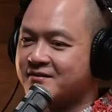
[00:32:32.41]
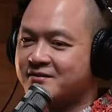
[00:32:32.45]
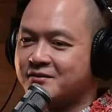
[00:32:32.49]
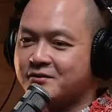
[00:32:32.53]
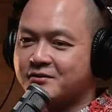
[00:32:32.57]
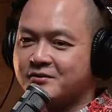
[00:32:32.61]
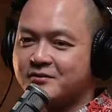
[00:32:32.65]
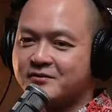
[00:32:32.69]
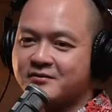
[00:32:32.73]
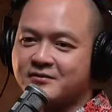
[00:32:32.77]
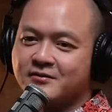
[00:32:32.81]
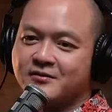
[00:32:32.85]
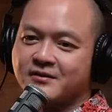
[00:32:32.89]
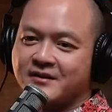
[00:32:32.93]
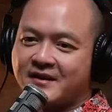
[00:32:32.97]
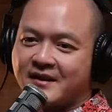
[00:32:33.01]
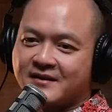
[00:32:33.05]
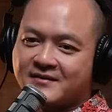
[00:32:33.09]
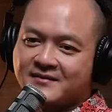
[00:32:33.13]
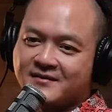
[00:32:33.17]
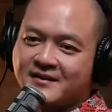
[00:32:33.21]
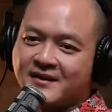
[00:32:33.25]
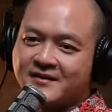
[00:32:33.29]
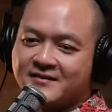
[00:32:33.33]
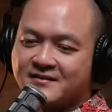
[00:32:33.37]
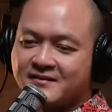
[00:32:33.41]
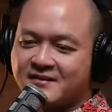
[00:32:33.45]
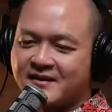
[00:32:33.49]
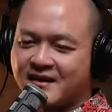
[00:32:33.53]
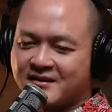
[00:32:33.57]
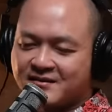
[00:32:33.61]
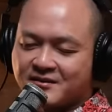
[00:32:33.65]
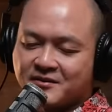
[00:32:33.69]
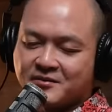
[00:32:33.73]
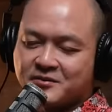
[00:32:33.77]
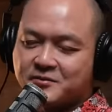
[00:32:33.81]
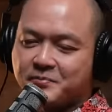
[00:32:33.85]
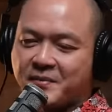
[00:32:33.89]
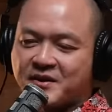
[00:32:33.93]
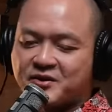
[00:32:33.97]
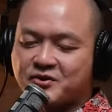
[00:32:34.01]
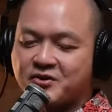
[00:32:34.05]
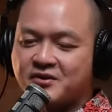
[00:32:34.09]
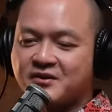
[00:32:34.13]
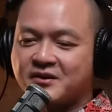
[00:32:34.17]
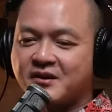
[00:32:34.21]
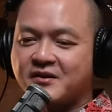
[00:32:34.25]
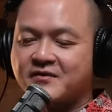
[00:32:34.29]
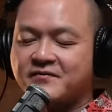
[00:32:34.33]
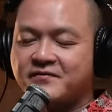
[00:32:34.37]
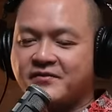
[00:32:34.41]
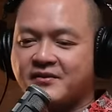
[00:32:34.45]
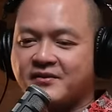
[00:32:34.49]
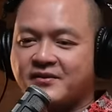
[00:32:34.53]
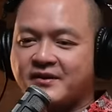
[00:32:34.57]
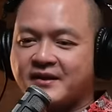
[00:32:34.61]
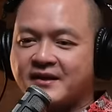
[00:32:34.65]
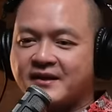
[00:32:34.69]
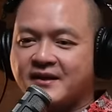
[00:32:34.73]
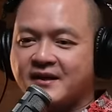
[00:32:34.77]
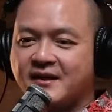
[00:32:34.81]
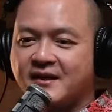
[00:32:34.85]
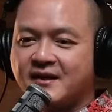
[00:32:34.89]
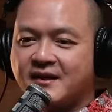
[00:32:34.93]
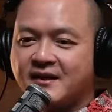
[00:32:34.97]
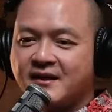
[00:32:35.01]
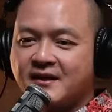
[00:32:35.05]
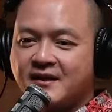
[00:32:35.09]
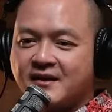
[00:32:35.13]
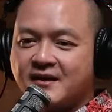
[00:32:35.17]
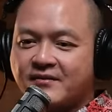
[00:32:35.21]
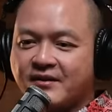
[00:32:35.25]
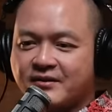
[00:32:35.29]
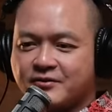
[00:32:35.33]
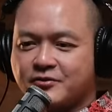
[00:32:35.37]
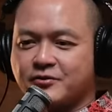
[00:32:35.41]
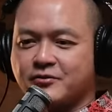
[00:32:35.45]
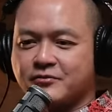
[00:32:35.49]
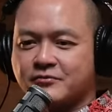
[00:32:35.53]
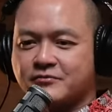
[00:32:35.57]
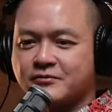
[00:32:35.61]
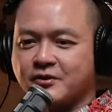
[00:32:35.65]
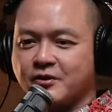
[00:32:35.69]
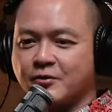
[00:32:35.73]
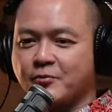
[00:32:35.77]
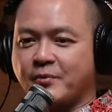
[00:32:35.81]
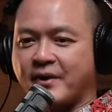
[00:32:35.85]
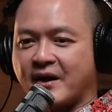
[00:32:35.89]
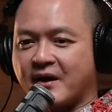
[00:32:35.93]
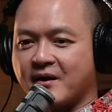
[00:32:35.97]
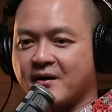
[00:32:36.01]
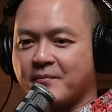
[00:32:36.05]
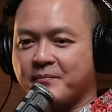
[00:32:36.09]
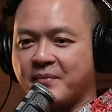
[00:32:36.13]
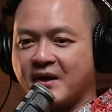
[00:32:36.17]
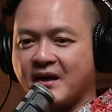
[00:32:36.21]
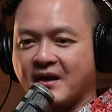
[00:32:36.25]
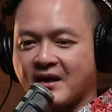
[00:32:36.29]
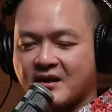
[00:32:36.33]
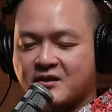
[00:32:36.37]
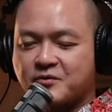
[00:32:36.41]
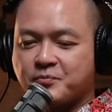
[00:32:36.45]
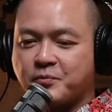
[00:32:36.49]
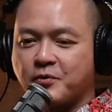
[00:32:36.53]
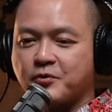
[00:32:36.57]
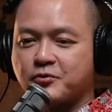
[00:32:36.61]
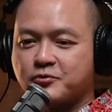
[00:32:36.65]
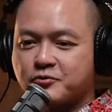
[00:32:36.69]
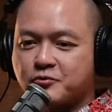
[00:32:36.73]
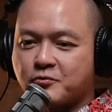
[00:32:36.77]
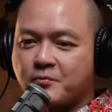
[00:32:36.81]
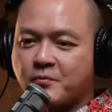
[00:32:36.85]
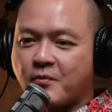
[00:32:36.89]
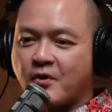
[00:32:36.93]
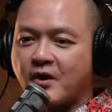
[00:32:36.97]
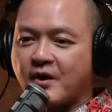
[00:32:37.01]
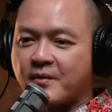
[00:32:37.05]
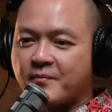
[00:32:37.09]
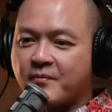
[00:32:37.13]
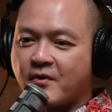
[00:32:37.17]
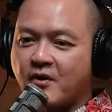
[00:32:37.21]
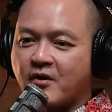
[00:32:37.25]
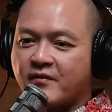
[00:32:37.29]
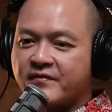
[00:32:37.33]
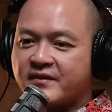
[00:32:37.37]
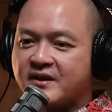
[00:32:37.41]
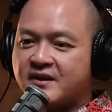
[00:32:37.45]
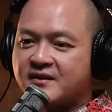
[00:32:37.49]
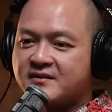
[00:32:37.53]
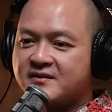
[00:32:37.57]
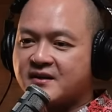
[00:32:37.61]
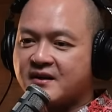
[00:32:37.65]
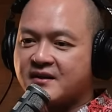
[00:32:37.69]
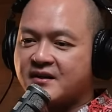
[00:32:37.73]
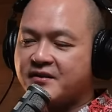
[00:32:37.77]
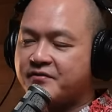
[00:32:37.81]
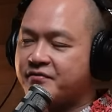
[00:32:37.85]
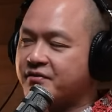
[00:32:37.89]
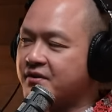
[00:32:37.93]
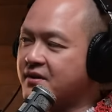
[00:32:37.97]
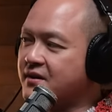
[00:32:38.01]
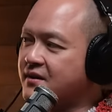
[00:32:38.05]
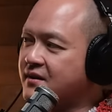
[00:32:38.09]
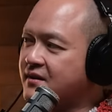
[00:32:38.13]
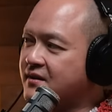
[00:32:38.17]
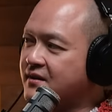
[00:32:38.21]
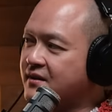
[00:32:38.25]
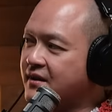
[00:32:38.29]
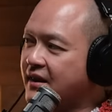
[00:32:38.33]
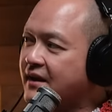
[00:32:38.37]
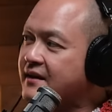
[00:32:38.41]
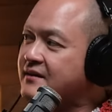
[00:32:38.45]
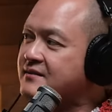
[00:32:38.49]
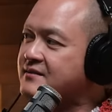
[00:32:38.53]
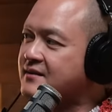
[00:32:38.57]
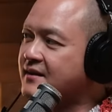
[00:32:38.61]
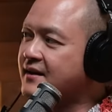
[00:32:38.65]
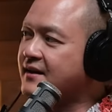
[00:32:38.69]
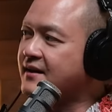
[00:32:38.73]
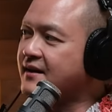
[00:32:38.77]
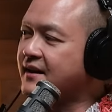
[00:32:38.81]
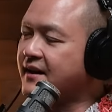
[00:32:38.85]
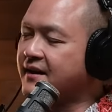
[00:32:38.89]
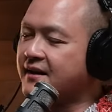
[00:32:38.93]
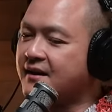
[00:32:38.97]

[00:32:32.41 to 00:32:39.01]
Yeah. So, you know, that's that's that's a special term for it, right? So, you know, we are being exposed to more and more of these uh, different things, lah.